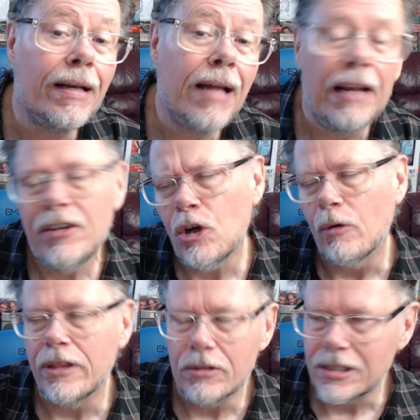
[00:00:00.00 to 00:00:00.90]
And, you know,
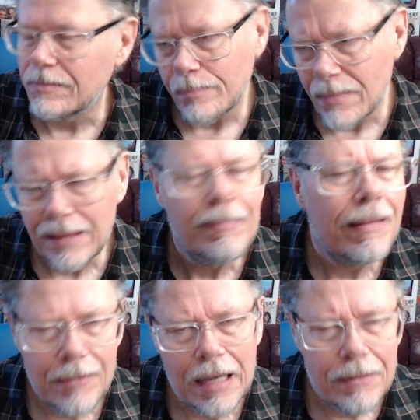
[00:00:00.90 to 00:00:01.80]
there's
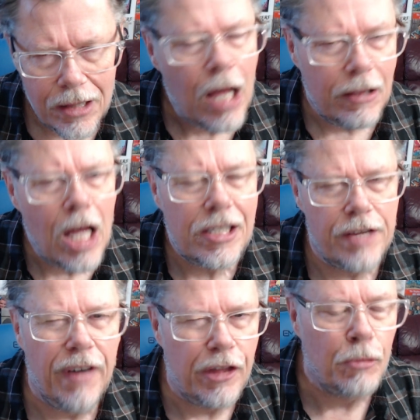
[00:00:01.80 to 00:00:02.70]
lots
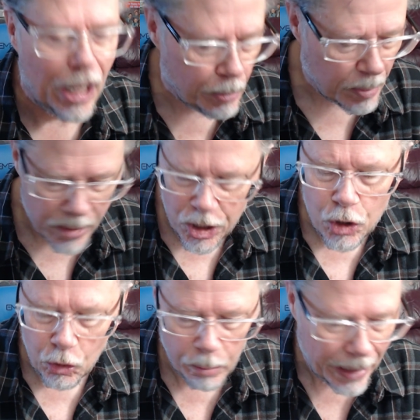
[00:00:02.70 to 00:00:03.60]
of other albums
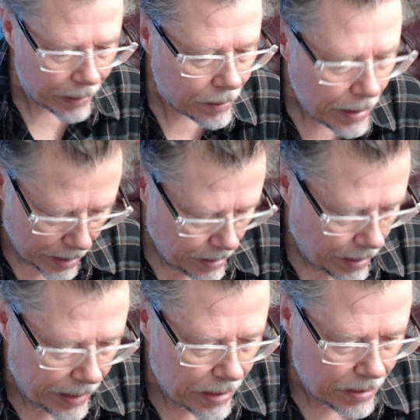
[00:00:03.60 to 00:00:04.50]
too, but
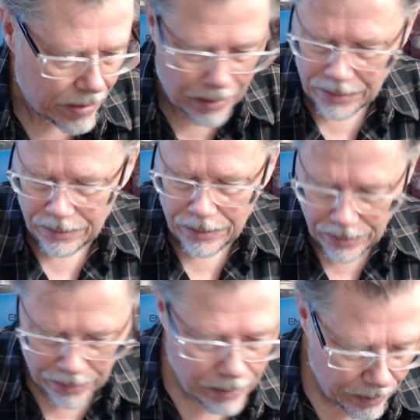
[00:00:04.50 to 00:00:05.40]
I just
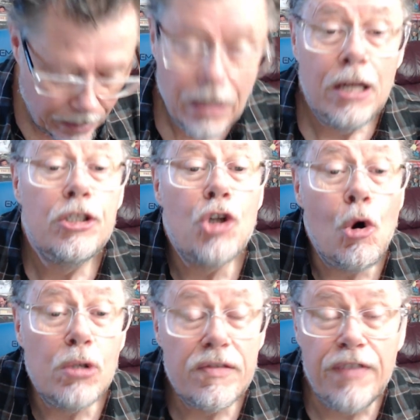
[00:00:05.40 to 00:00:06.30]

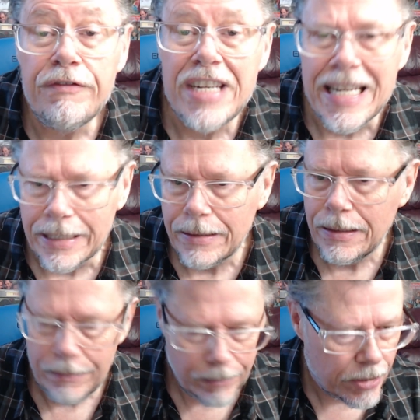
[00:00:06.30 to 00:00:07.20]
chose 15.
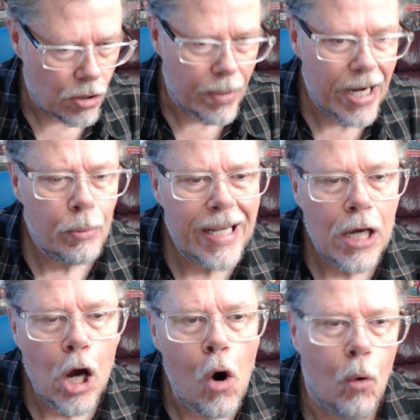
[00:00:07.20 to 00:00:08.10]
So here we
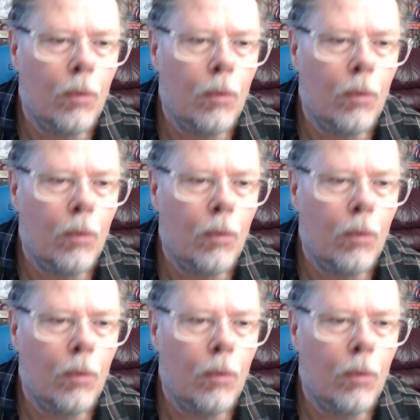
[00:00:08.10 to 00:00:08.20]
go.